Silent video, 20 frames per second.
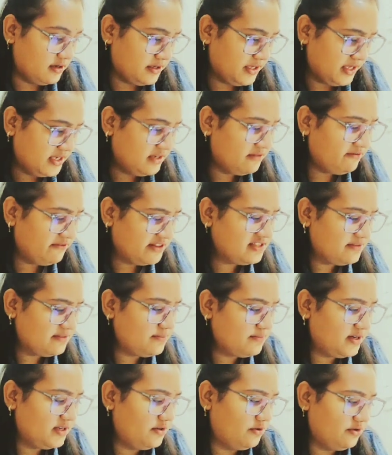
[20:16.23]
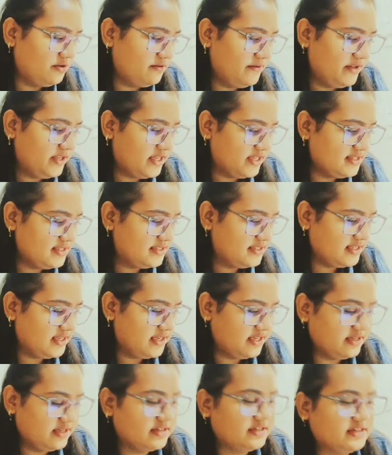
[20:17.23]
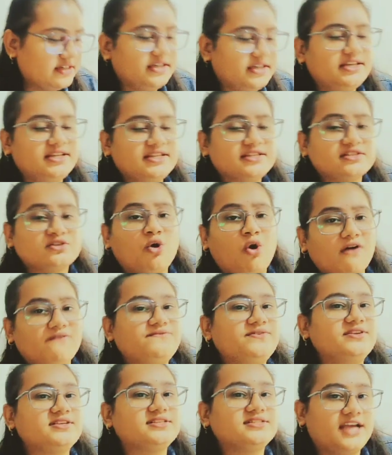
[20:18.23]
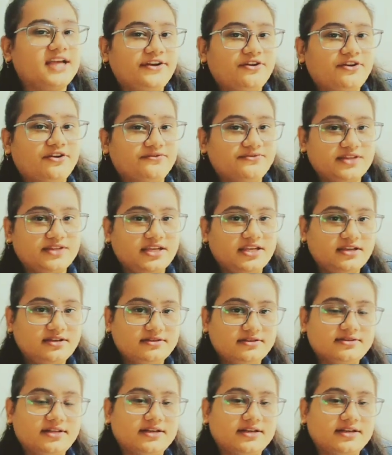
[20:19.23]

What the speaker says: invisible, or we can say it is obvious kind of thing,